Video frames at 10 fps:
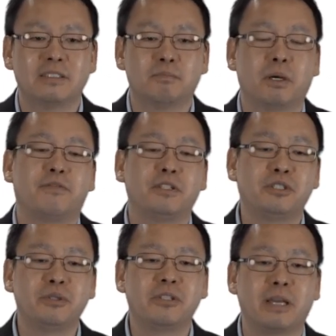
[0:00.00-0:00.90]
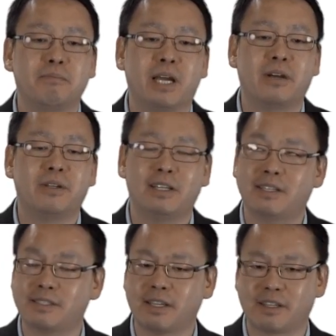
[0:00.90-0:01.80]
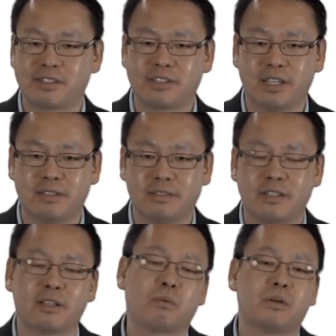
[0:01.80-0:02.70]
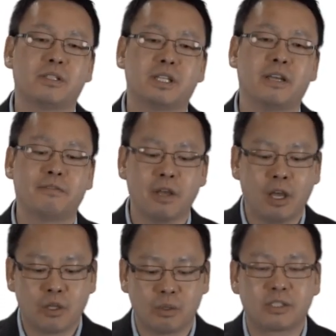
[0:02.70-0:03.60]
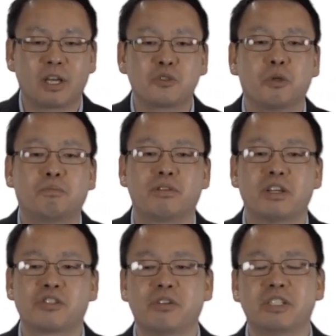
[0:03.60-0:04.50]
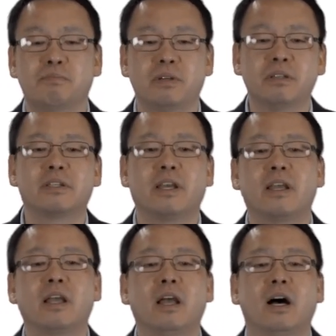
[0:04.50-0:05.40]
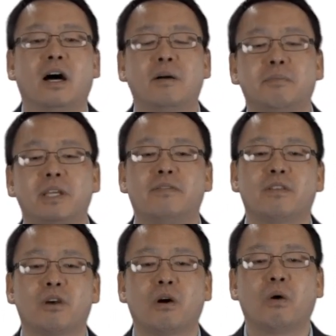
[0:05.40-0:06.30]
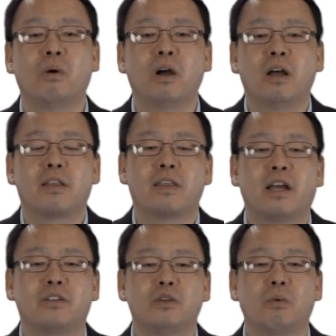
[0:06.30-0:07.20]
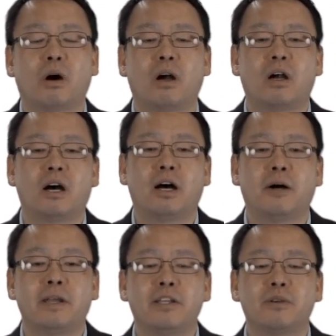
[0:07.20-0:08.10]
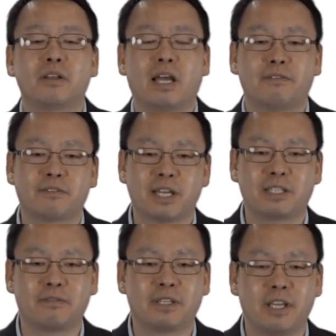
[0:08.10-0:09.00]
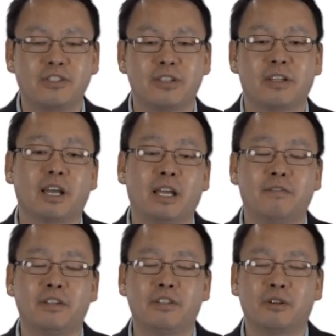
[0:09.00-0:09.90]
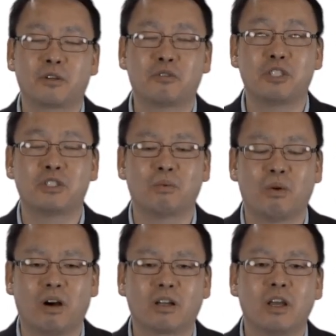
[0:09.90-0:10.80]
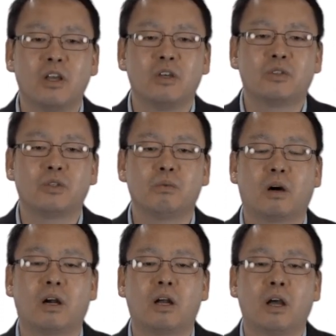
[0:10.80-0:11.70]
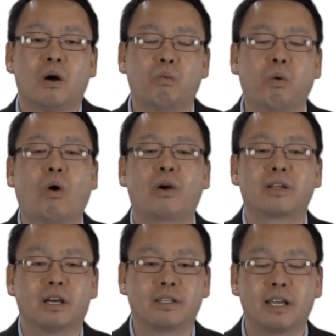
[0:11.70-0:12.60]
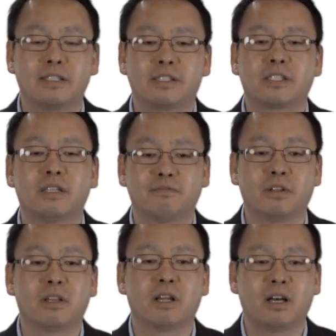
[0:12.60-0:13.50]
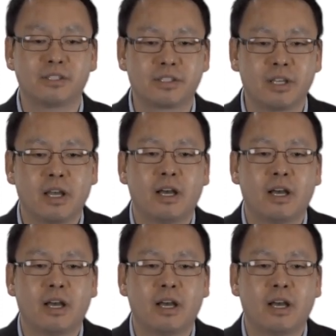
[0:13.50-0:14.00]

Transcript: But if you do get married, it is not a sin. In other words, if your sexual pressure is building, even though that you are in your life of sanctification, in your Christian walk, you are warring against sinful lust.